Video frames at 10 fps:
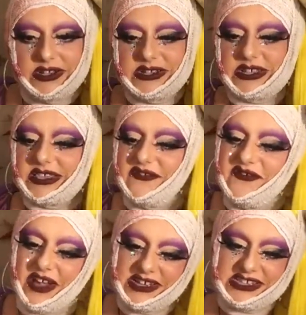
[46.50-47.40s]
So the
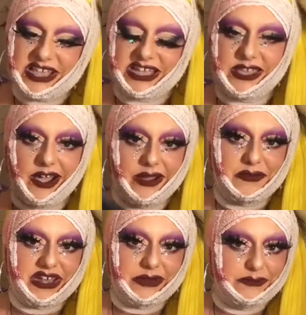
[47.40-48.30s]
first thing that I'm
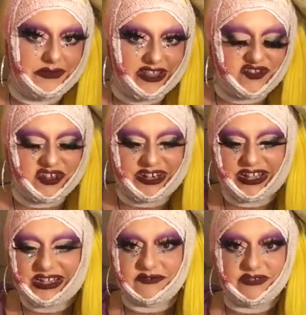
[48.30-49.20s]
going to mention
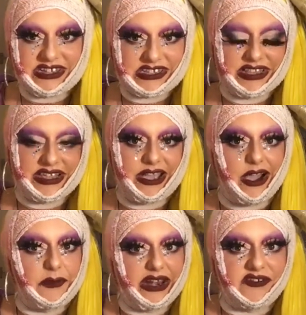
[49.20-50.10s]
is recently I
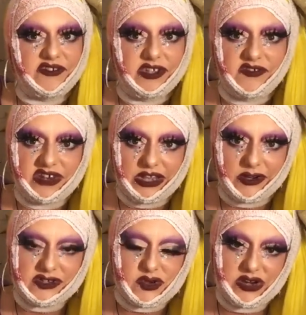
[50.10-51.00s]
made a few
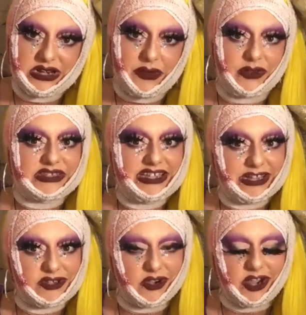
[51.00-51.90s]
videos talking about
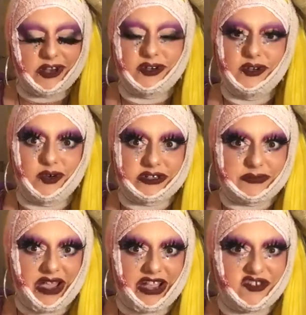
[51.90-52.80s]
TikToker Noor
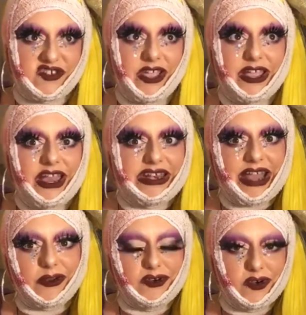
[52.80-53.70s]
Dabash.
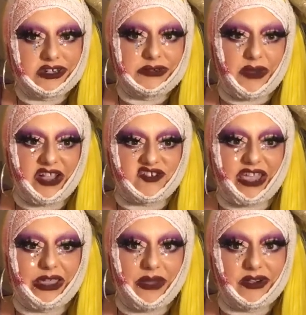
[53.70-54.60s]
Now Noor Dabash
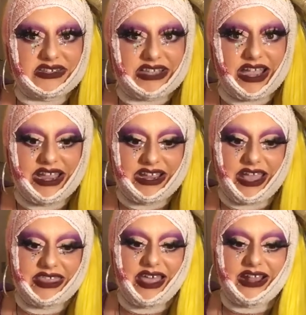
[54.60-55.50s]
came out saying
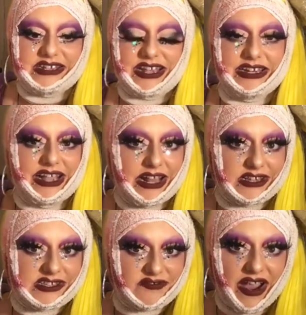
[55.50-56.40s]
that Nicholas
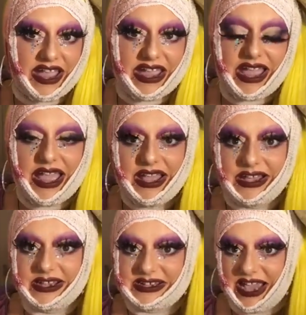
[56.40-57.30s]
Ray
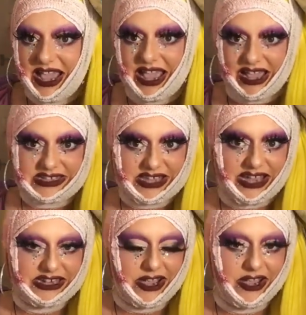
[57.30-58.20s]
had
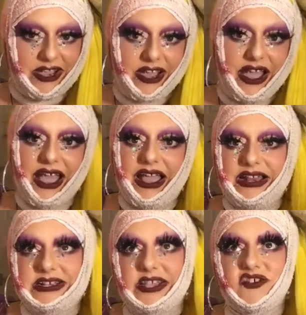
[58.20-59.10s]
essayed her
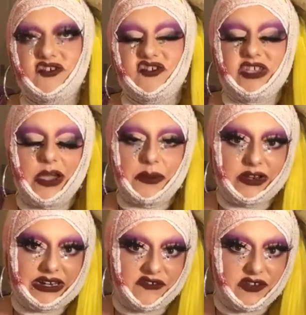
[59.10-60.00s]
and she
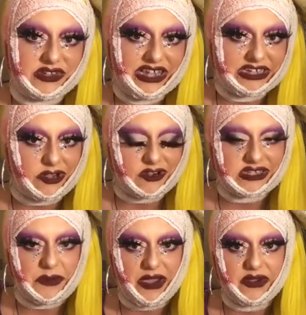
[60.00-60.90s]
uploaded a few TikToks
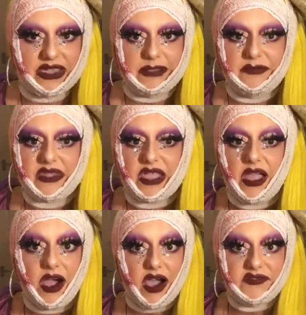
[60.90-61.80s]
about it
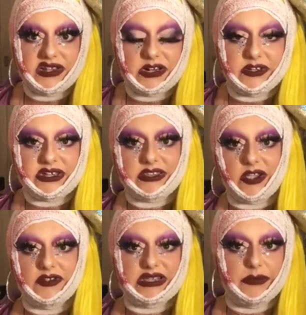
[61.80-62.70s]
I've included
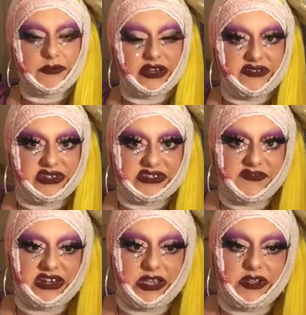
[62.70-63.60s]
those in previous
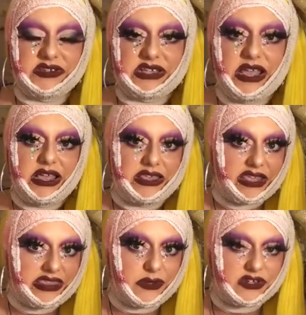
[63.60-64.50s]
videos.
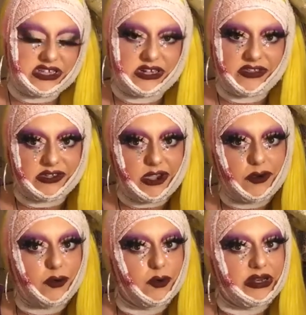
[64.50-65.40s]
Then there was another girl
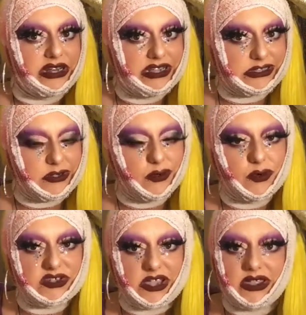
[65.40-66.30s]
called Liz who
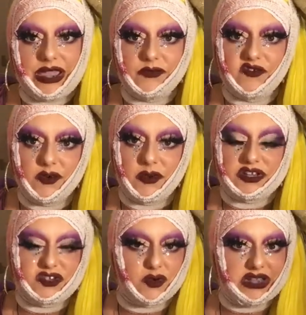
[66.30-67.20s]
also came
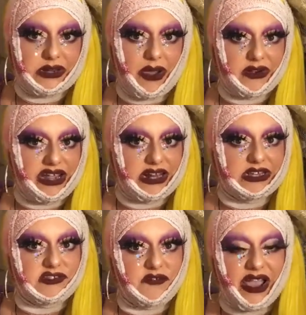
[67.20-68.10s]
forward talking about
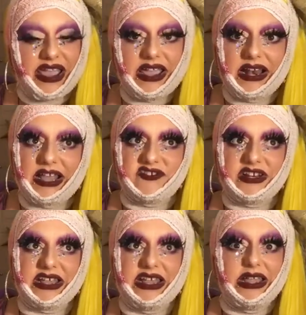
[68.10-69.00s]
Nicholas Ray
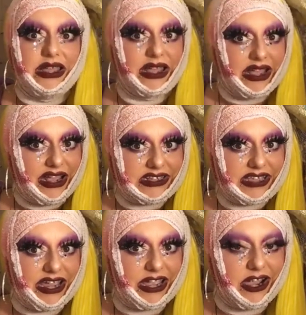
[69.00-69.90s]
allegedly
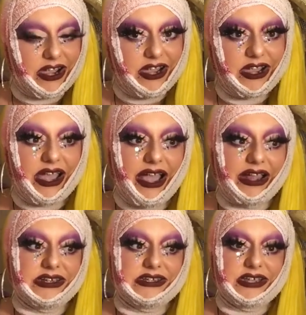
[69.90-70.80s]
essaying her
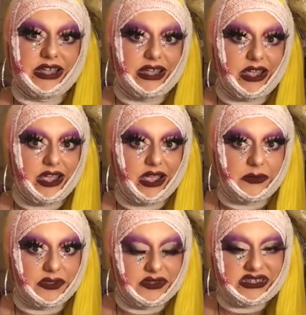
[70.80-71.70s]
and
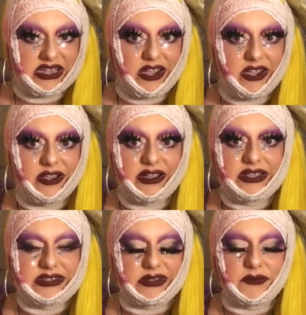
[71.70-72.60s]
abusing her
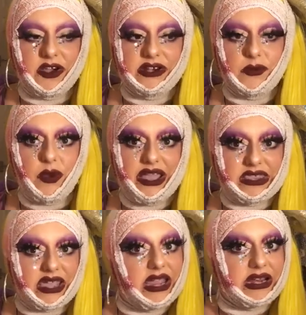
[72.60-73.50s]
in some kind of way
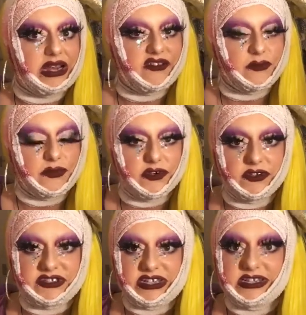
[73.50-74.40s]
that he'd left
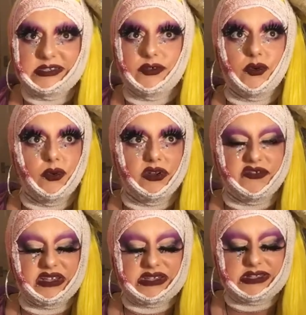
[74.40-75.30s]
bruises and all of
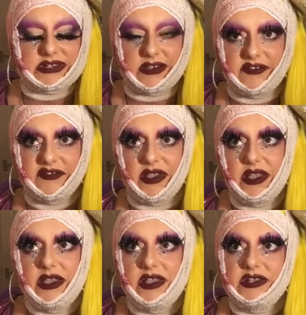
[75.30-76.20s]
this stuff.
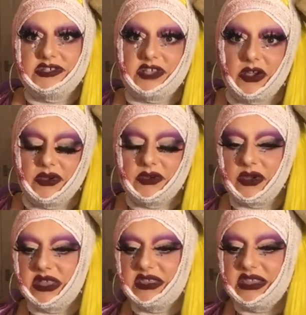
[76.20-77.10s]
So
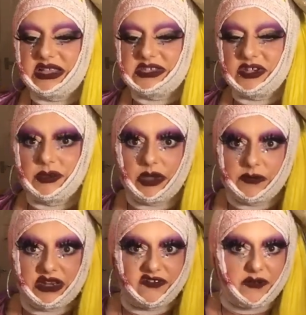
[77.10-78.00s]
these two
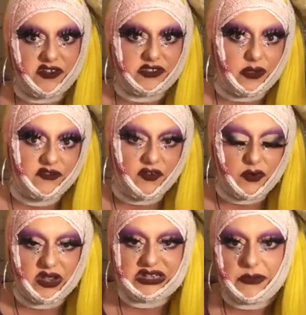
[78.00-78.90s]
women have both come
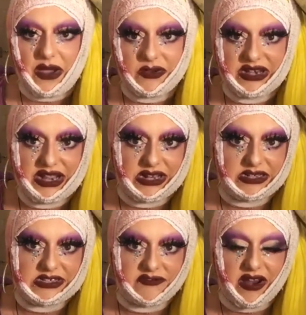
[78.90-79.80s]
forward about
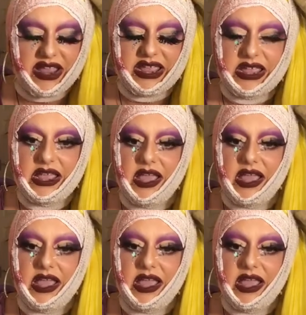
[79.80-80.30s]
Nicholas Ray.